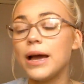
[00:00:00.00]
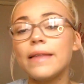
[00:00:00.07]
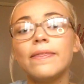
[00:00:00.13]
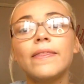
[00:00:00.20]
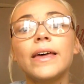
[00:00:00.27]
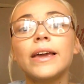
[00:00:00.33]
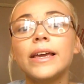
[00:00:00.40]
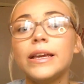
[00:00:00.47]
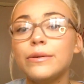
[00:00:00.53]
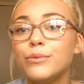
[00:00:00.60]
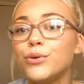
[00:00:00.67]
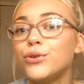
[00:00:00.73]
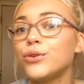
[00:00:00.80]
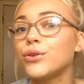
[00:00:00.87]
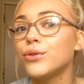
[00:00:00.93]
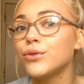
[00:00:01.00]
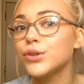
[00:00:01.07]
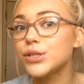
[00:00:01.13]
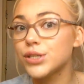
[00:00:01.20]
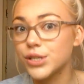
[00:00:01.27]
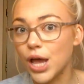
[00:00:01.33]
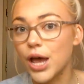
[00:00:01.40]
and that he was
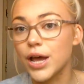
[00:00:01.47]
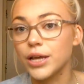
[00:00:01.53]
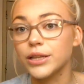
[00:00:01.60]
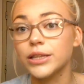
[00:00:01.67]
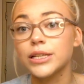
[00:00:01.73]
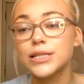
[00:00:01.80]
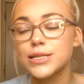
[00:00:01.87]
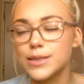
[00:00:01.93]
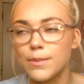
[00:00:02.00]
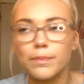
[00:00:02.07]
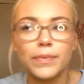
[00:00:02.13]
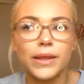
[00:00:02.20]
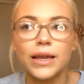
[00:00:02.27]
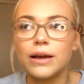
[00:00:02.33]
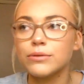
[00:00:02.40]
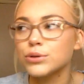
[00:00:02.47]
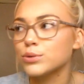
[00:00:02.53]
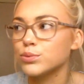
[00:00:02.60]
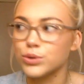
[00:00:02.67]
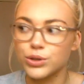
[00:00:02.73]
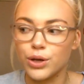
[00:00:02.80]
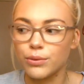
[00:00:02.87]
certain that something else
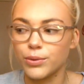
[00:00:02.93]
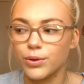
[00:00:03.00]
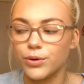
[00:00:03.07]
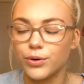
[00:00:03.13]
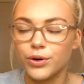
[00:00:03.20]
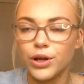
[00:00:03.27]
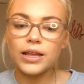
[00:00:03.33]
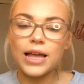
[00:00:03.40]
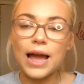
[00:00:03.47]
was going on.